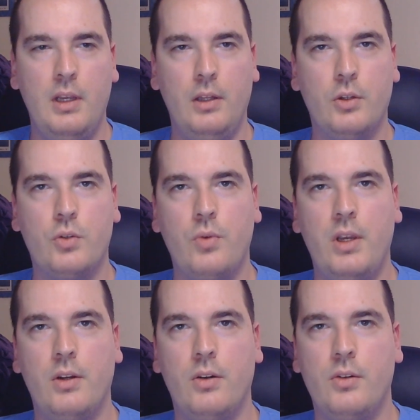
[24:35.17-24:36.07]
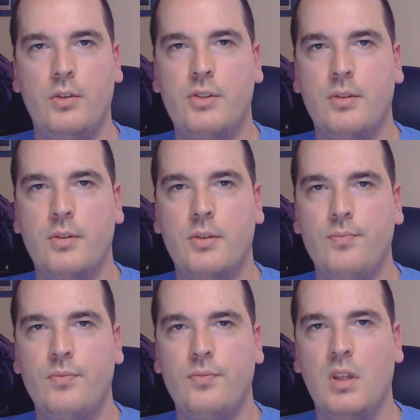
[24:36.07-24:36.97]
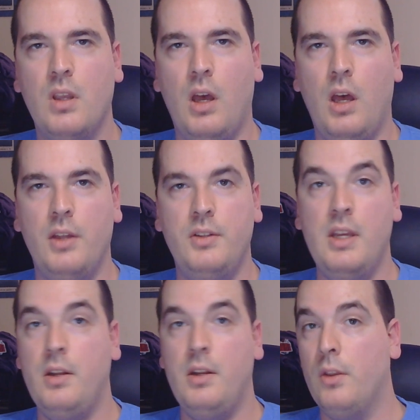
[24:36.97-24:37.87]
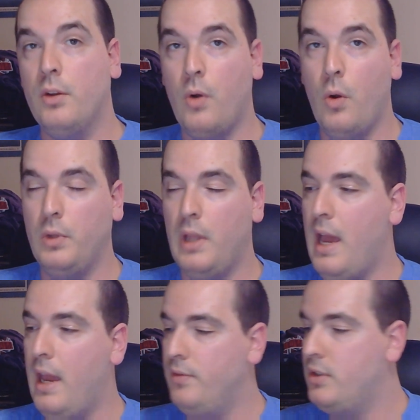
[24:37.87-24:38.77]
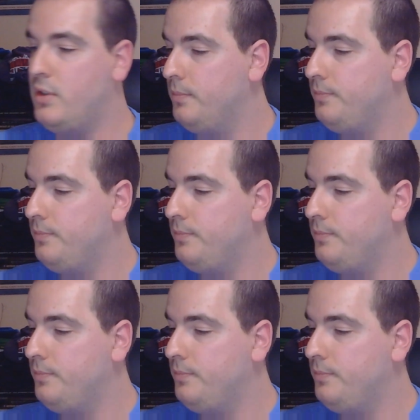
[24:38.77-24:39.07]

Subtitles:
illustrators did in their own lives.